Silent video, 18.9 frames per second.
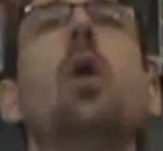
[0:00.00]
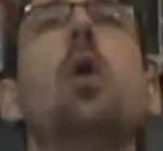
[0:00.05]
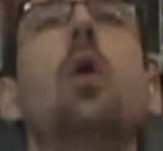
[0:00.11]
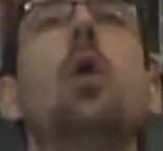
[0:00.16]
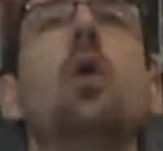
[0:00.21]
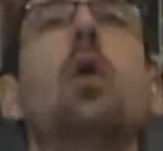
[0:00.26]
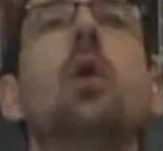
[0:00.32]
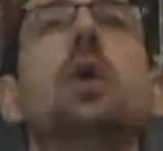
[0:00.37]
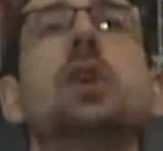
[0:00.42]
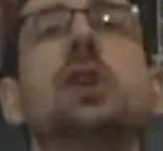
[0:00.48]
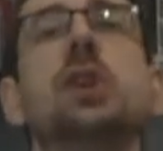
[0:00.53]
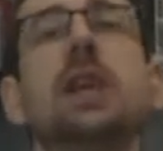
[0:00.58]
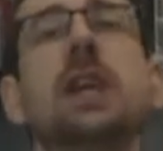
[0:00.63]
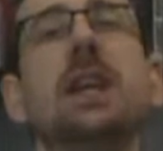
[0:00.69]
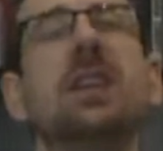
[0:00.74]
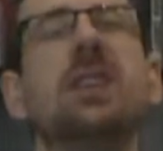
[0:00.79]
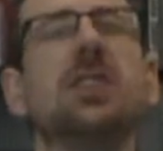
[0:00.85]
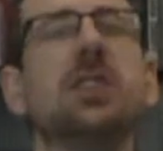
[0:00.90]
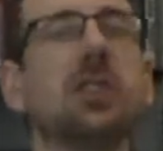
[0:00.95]
or
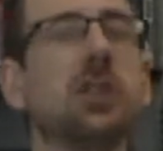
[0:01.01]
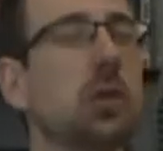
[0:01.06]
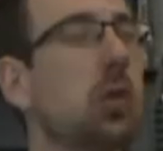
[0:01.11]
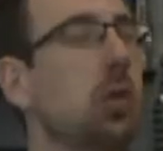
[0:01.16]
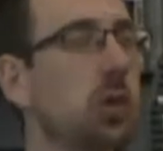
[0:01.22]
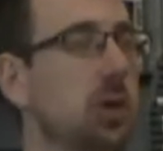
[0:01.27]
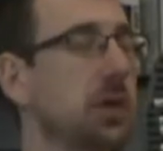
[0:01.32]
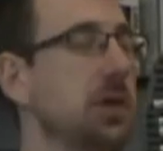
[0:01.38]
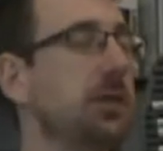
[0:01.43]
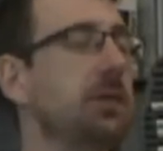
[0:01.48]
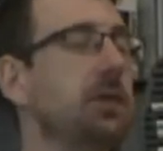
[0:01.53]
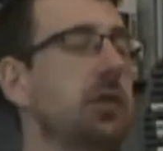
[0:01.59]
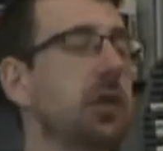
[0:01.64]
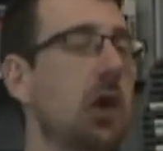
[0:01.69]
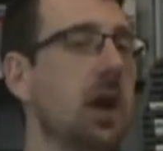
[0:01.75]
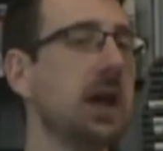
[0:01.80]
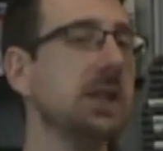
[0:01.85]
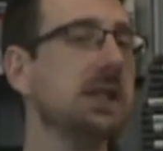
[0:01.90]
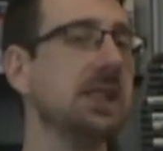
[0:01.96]
she sort of
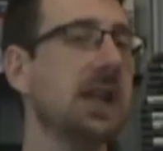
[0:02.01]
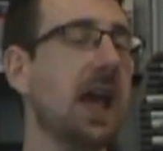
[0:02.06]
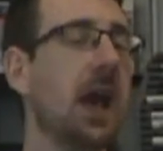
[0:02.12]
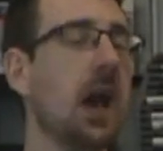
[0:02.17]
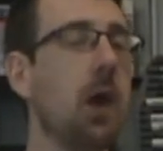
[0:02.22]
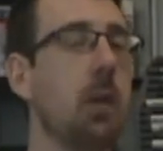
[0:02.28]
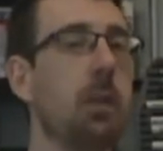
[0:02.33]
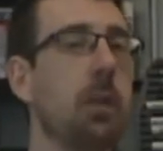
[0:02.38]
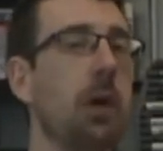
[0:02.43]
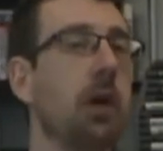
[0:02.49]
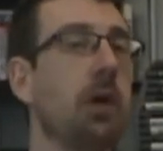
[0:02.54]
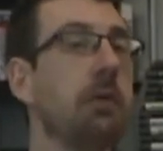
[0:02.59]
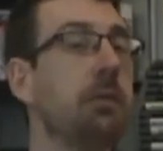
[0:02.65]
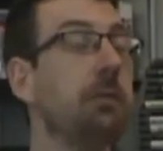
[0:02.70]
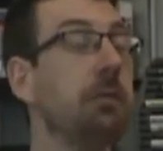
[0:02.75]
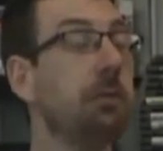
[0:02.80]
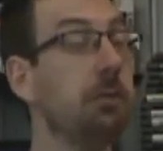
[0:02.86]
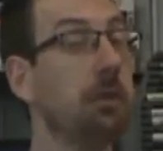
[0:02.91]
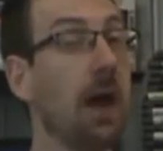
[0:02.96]
tries to help her
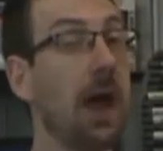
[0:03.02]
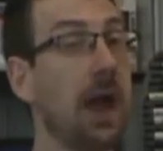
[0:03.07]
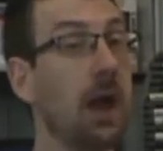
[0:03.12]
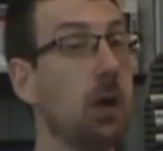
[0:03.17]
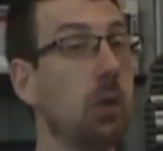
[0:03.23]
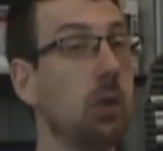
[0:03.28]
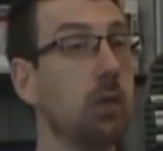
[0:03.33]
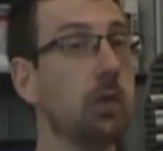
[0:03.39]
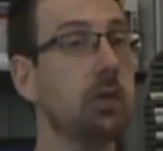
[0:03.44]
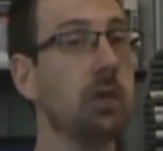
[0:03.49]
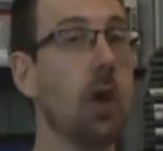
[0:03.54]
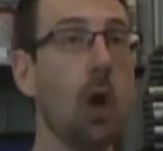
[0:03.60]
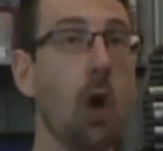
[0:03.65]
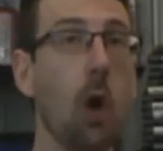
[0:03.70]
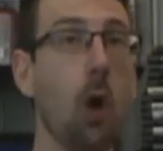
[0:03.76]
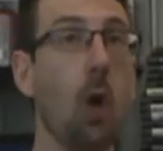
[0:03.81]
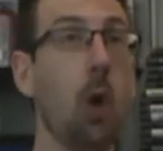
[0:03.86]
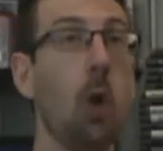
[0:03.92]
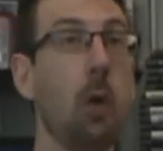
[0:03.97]
and fails,
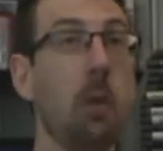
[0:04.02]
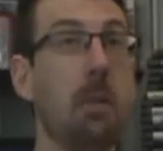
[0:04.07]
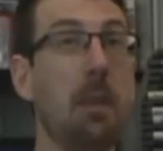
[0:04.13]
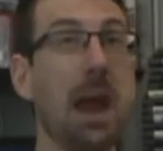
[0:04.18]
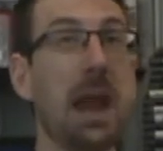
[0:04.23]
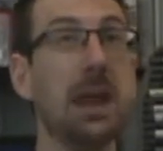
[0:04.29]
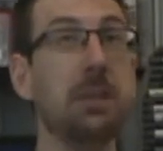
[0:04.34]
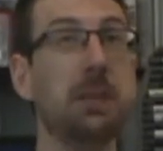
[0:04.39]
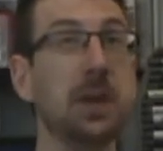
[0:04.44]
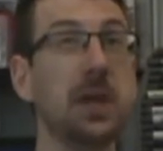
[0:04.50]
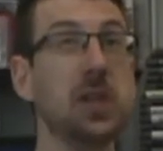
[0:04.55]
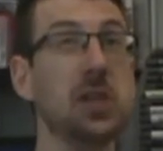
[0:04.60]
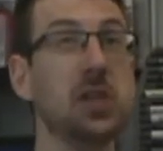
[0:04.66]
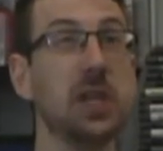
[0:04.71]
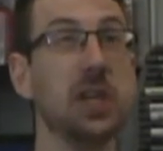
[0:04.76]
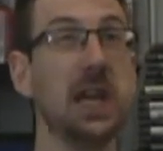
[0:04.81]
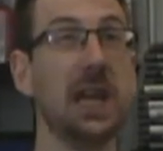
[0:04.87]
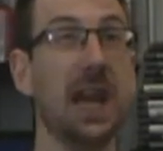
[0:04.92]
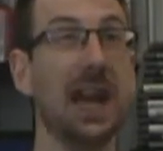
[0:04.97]
or maybe
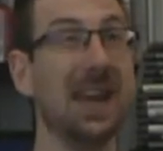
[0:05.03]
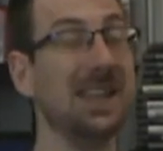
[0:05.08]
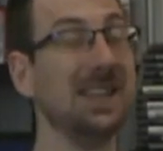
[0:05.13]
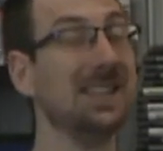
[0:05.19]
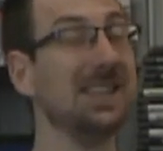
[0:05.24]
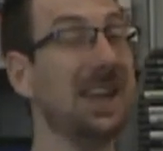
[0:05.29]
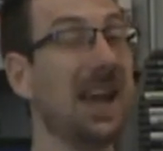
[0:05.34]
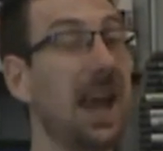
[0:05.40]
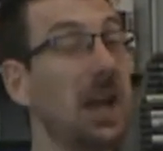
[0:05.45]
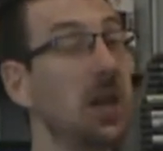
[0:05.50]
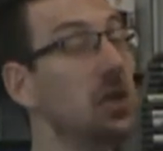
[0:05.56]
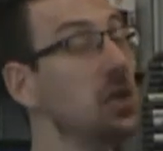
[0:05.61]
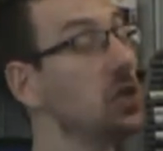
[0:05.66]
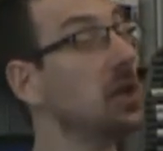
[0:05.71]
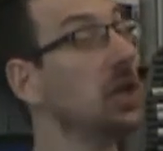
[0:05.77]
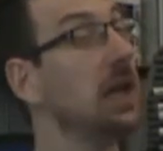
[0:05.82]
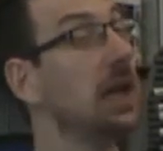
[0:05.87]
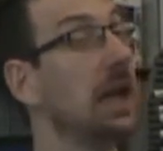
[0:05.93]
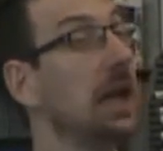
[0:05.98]
she
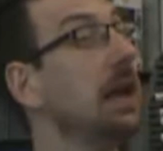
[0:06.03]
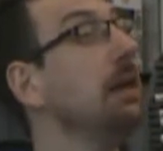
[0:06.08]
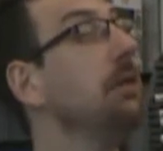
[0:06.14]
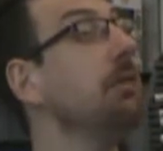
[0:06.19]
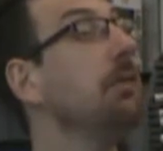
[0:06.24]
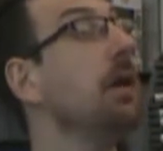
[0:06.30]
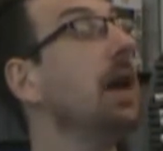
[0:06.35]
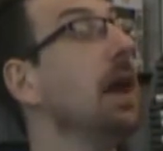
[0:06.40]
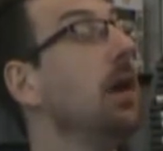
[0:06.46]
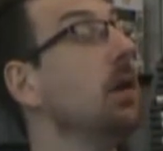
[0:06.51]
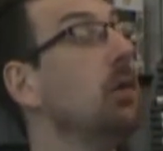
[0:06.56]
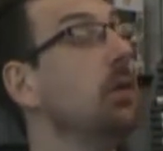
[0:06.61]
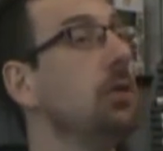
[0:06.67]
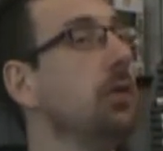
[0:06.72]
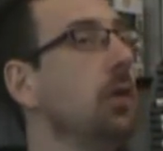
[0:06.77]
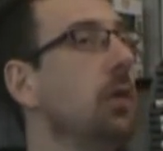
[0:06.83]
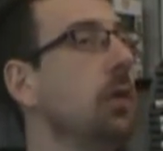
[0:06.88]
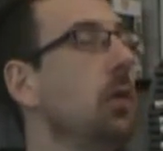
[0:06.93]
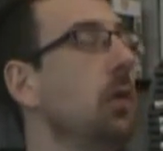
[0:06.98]
intentionally
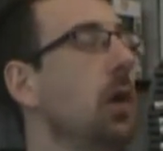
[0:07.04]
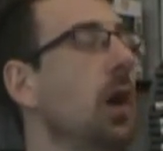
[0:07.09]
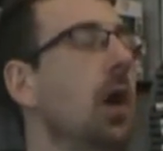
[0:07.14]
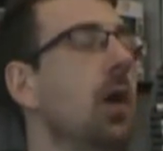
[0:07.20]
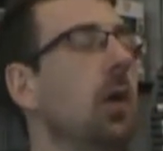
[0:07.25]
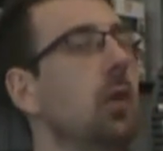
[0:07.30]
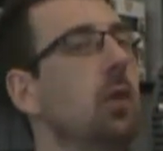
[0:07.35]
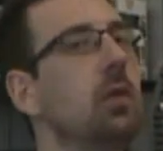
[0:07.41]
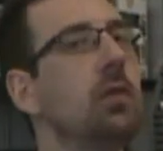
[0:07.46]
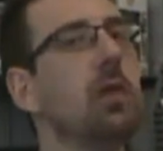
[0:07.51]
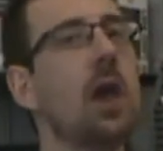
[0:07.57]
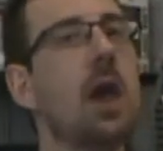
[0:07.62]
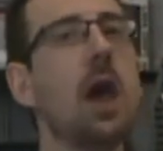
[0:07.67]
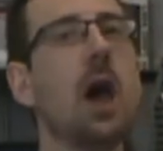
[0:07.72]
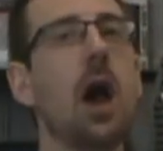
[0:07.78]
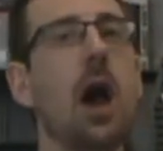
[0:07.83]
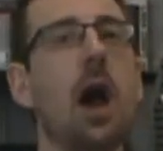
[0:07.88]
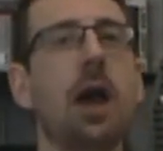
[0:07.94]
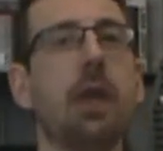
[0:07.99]
fails, who knows,
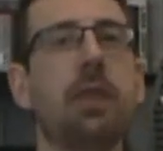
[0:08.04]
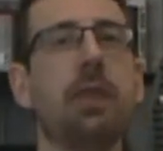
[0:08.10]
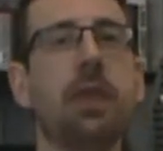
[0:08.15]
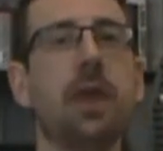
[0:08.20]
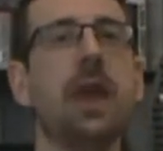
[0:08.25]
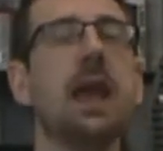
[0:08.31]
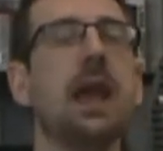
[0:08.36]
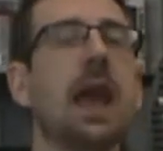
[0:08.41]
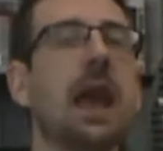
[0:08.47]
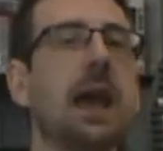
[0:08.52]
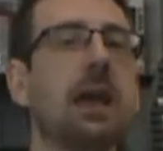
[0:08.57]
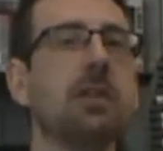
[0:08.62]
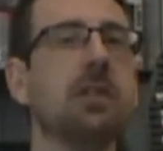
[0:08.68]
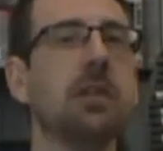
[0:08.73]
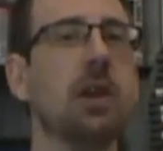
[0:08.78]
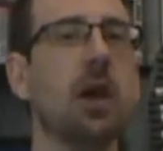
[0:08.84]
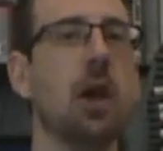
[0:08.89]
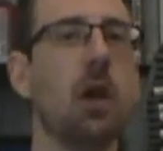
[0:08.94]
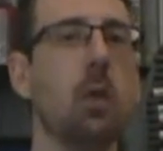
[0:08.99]
I think
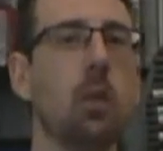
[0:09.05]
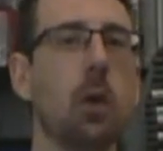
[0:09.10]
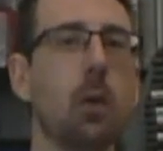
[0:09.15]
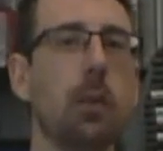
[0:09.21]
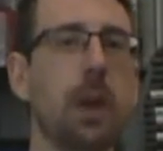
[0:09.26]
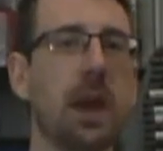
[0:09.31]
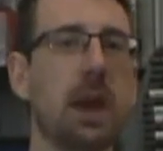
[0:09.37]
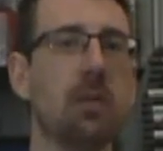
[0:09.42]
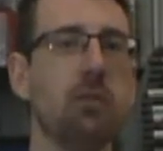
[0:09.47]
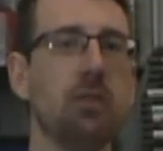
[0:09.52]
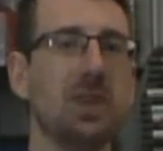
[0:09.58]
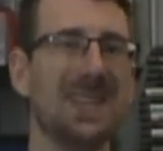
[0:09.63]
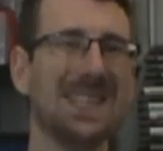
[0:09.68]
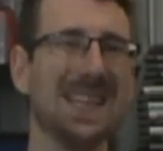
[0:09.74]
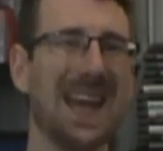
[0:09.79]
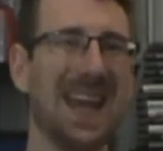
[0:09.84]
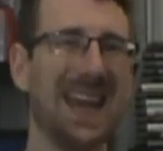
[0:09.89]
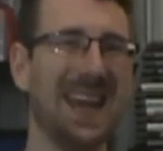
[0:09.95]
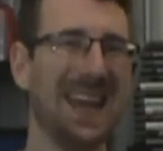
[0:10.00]
Asuka will be
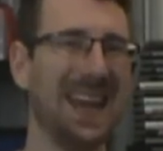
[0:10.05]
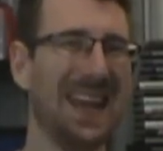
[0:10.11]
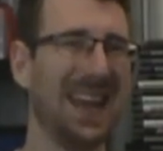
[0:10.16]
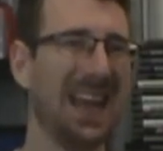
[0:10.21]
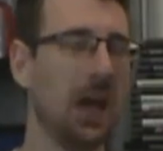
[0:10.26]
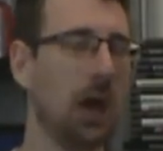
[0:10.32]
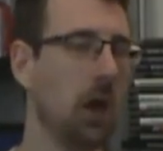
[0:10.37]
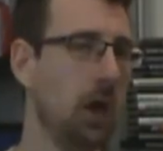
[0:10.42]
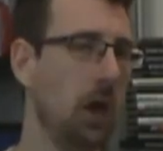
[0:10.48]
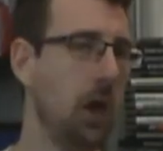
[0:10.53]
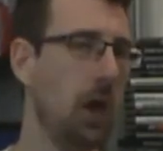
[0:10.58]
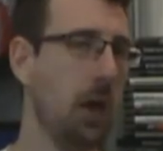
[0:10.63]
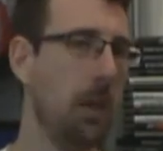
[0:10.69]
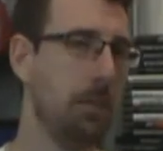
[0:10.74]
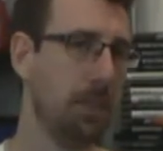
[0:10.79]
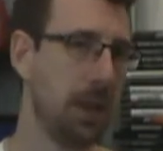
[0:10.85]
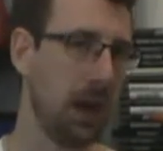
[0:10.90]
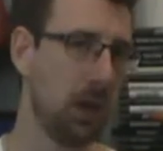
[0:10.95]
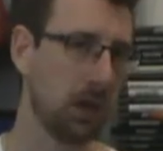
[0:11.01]
retaining her
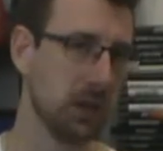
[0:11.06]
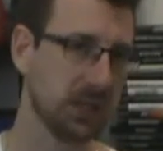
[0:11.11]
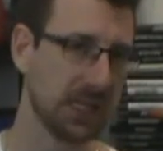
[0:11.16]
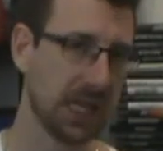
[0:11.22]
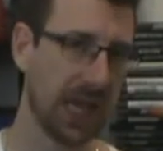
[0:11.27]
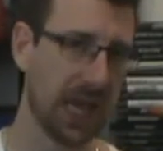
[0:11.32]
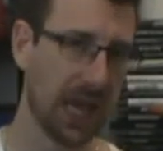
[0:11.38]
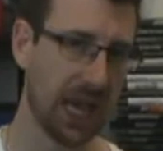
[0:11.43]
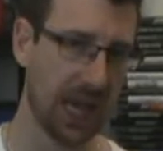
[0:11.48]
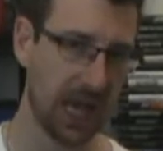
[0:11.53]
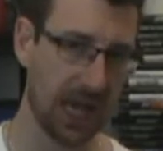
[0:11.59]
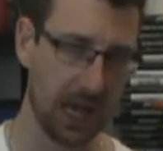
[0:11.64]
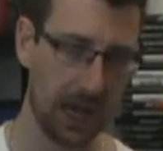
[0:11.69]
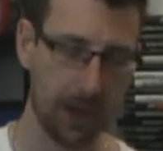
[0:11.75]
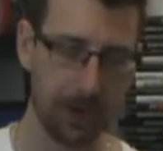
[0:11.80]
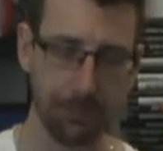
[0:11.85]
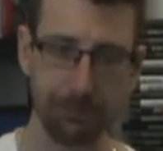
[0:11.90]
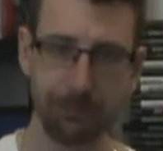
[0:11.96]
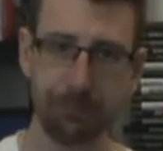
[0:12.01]
belt
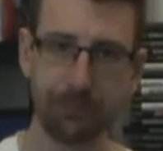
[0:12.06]
here.